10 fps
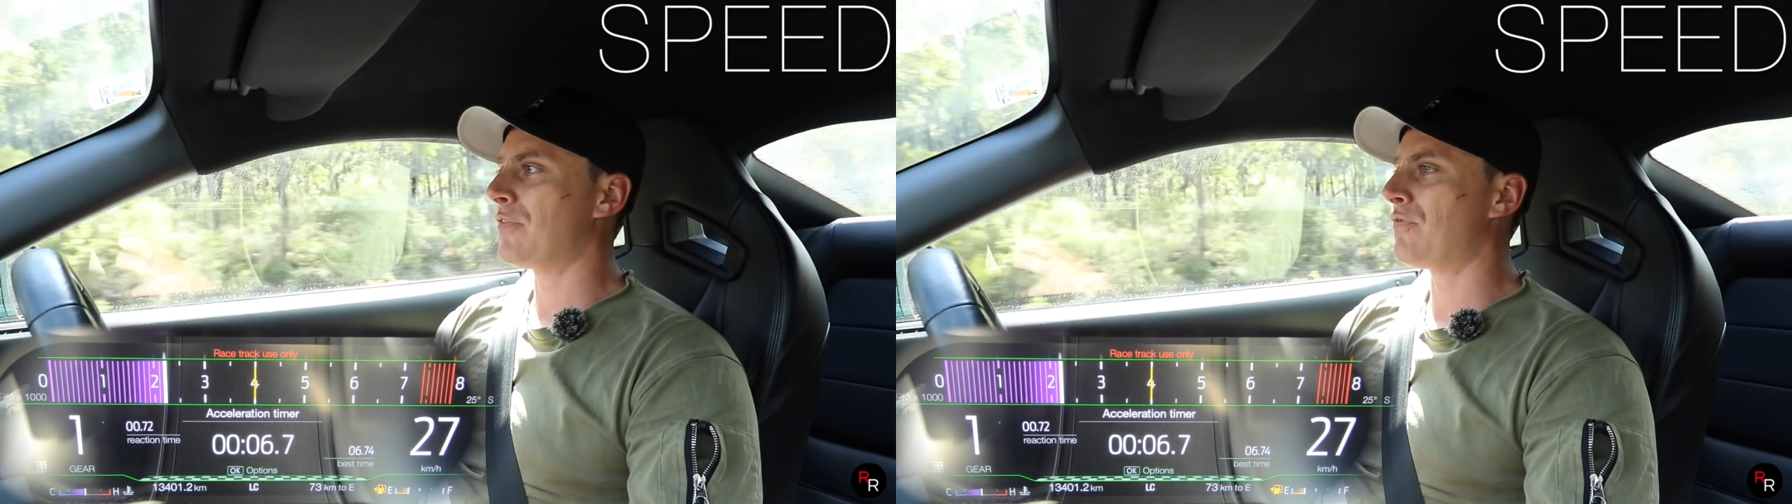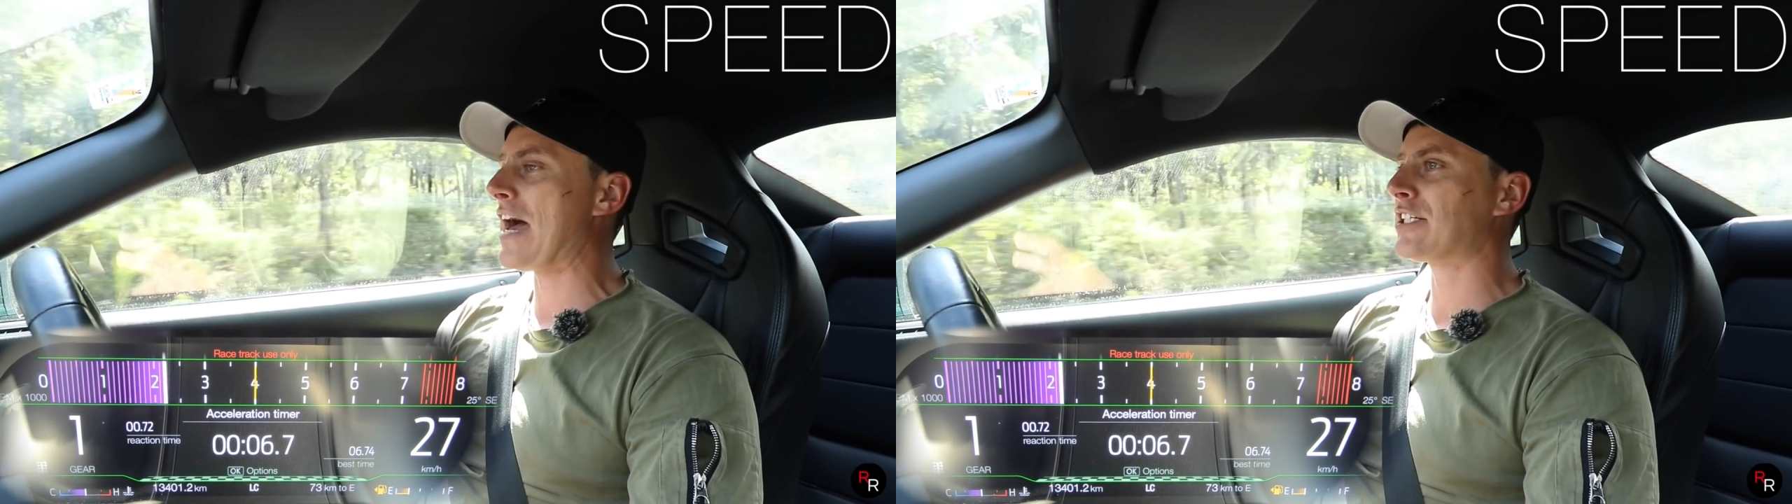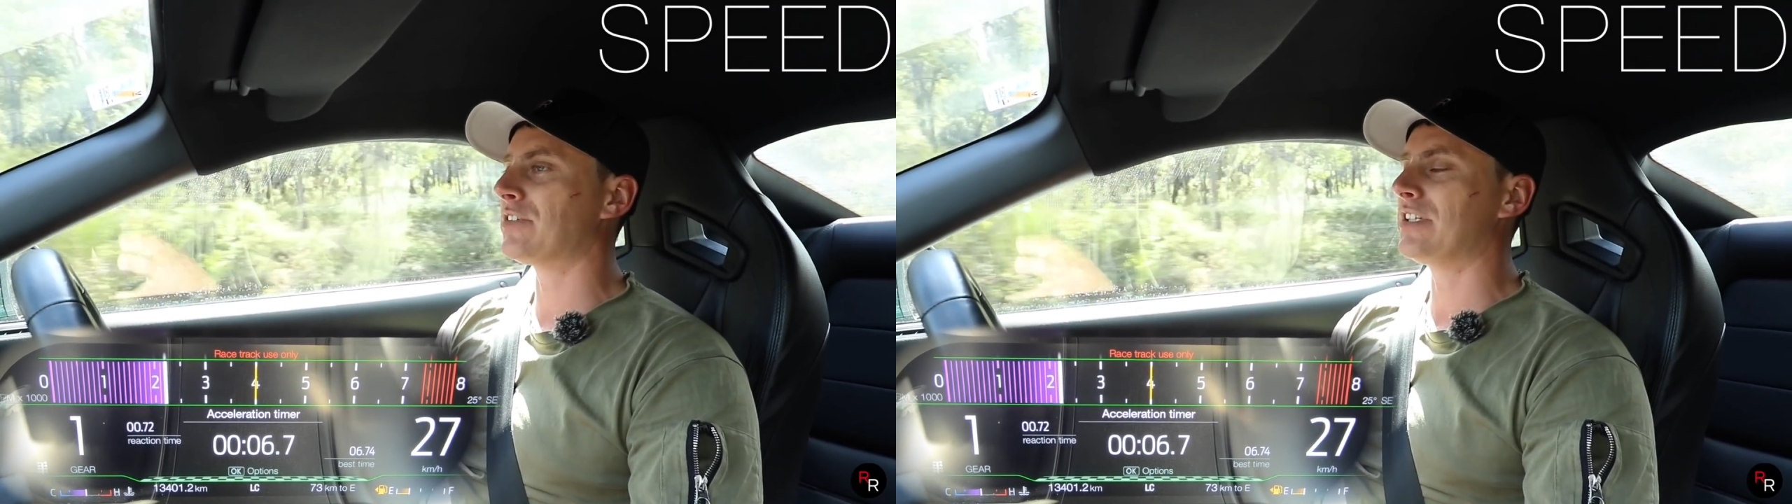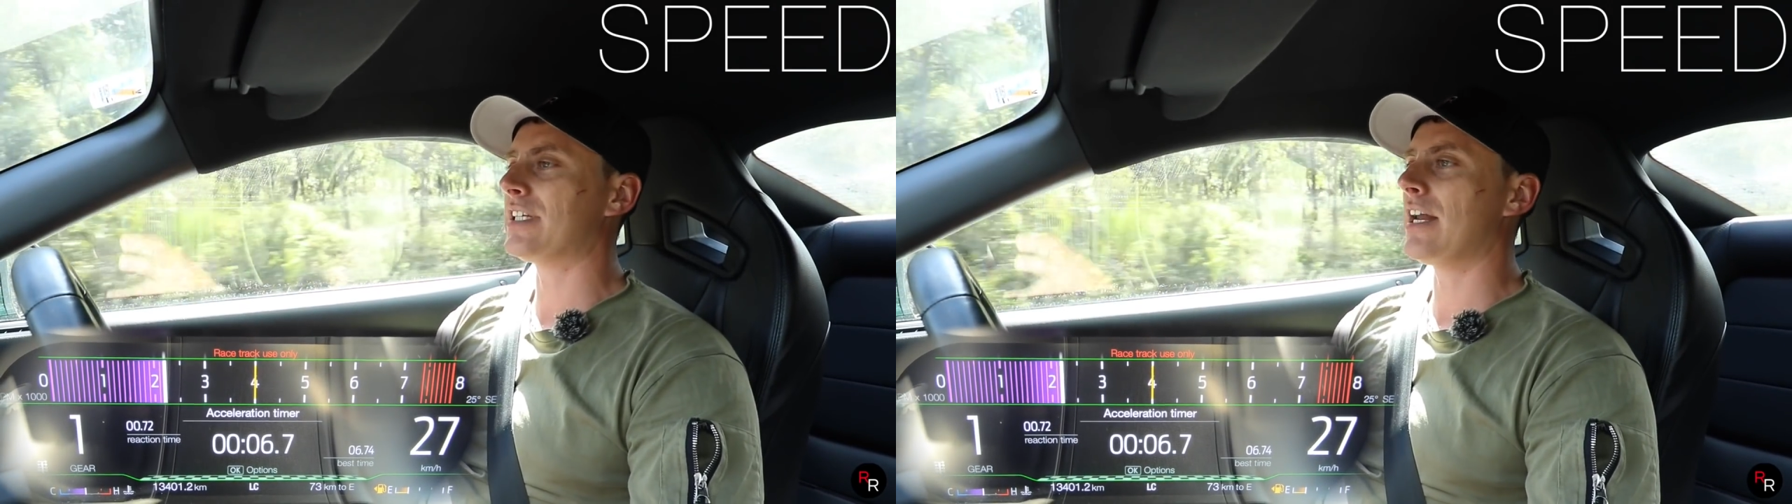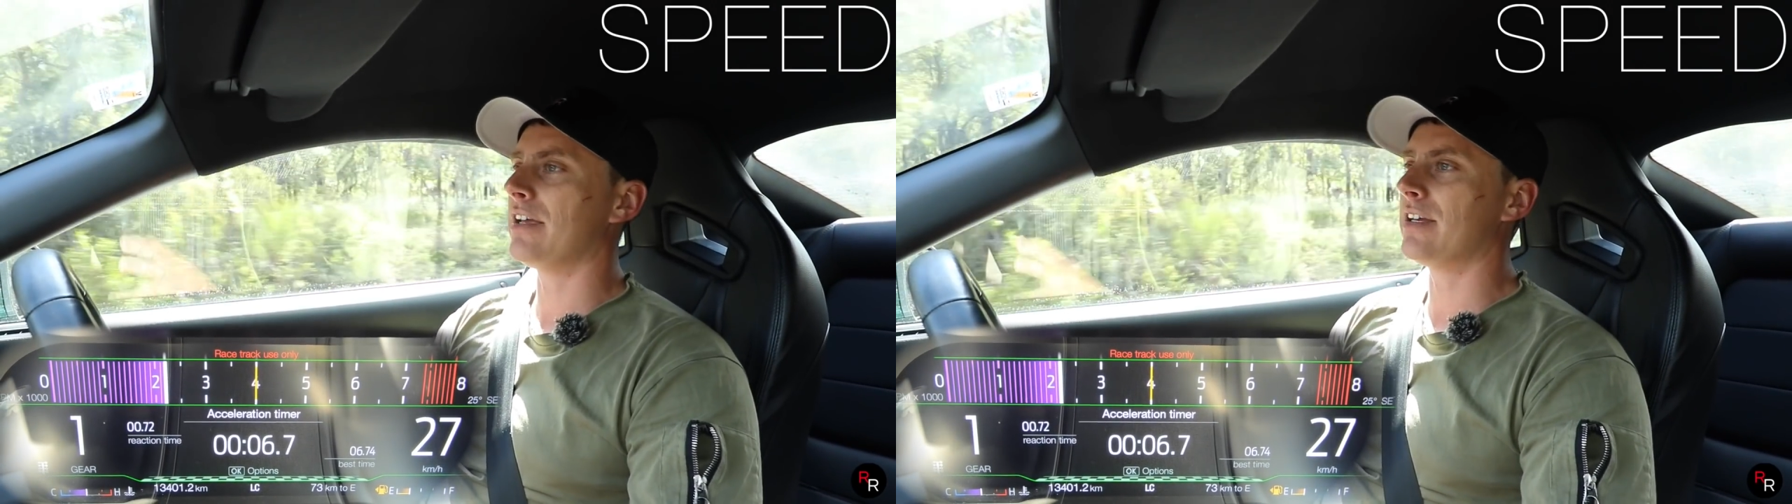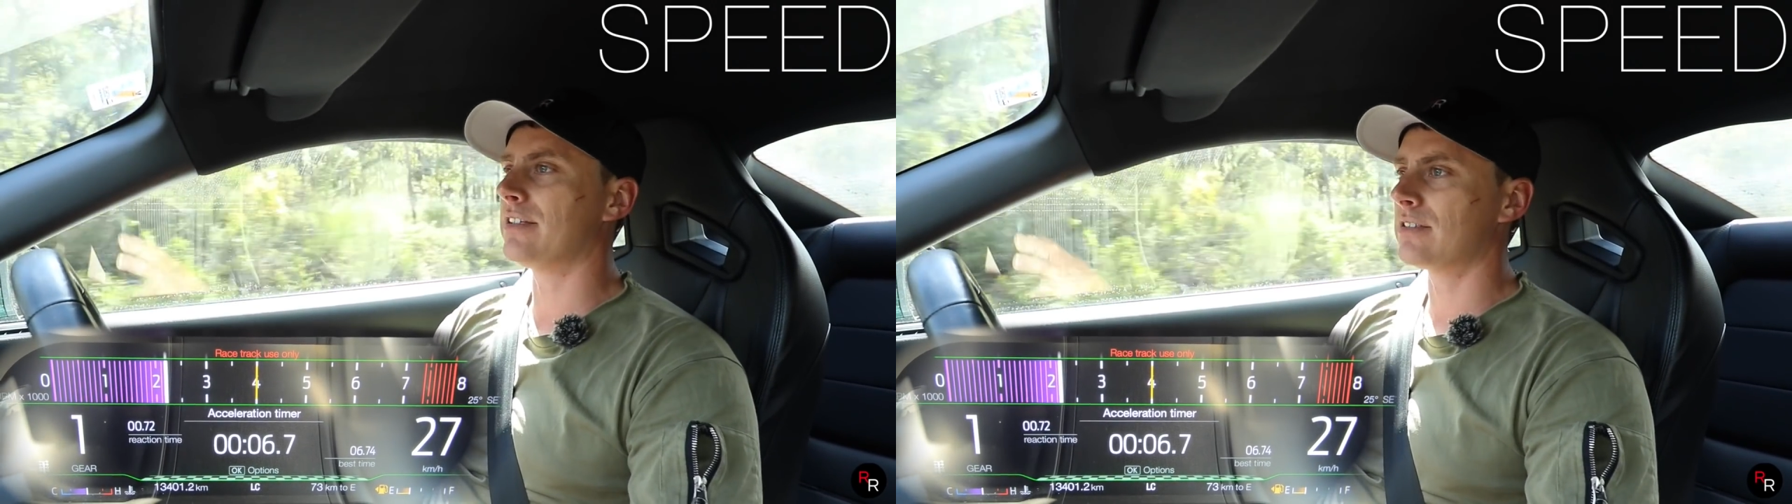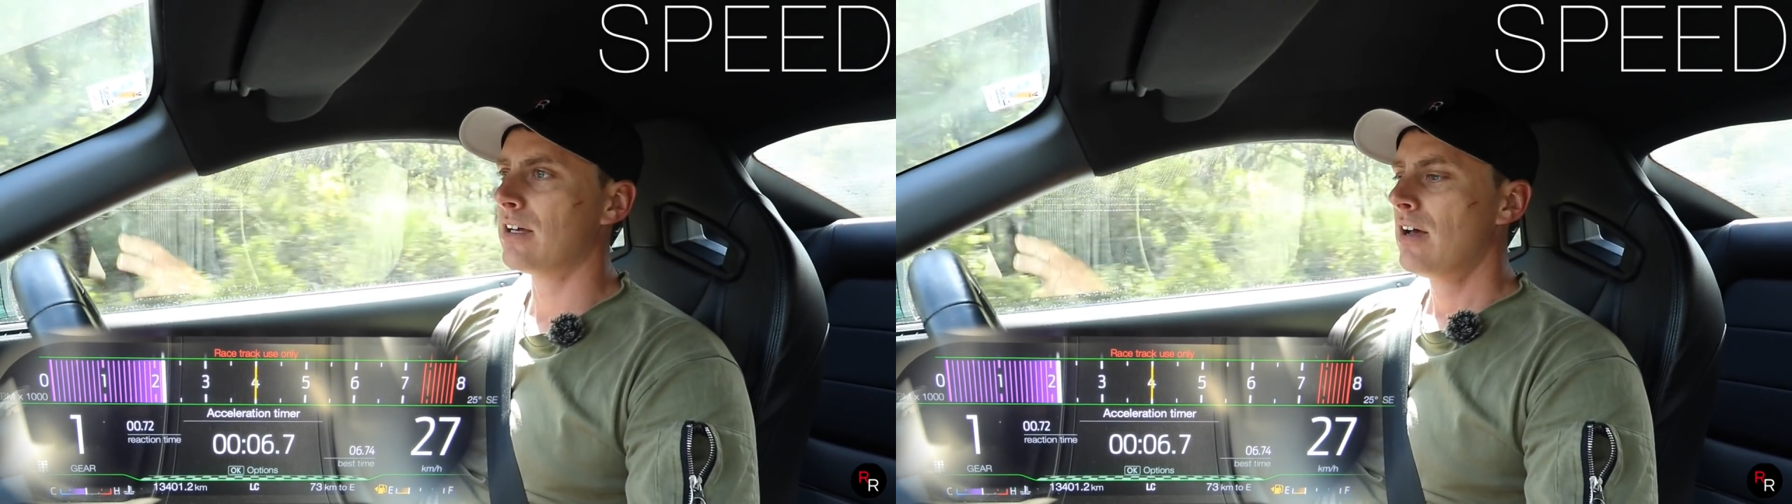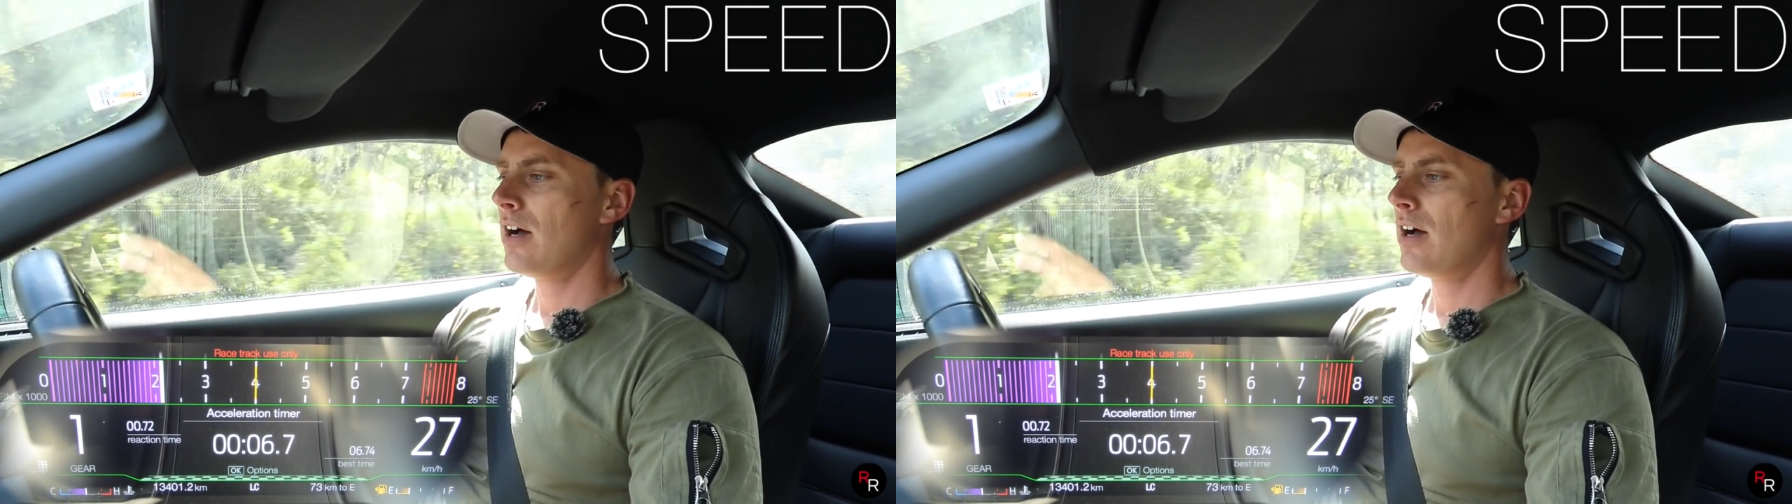factory setting is.